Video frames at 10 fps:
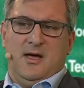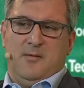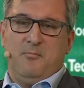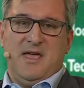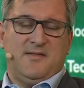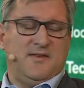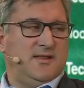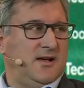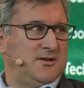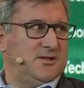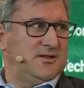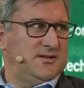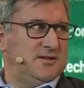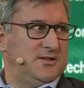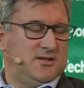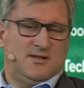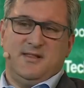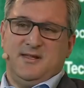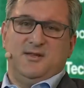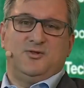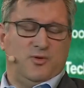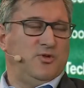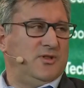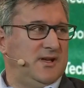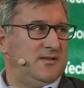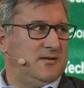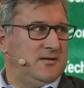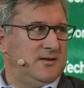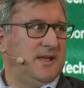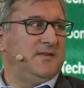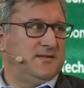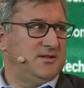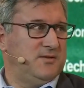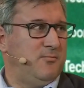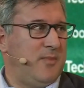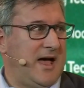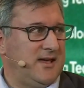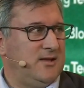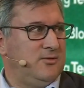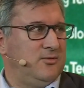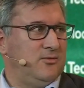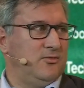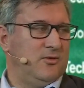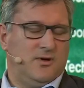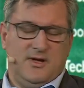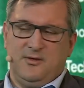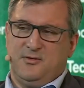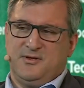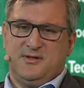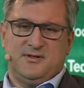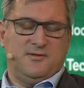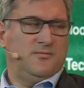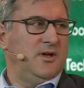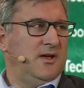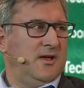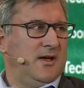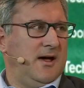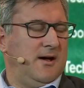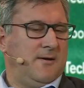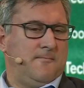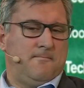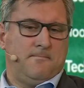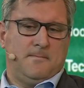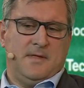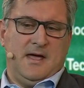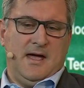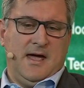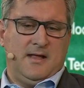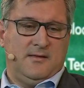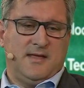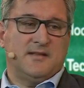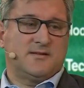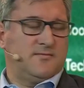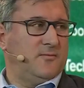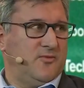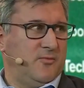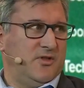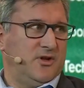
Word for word: make the intelligent decisions, and then distribute that, that decision back into, into the system. Um, and that's from the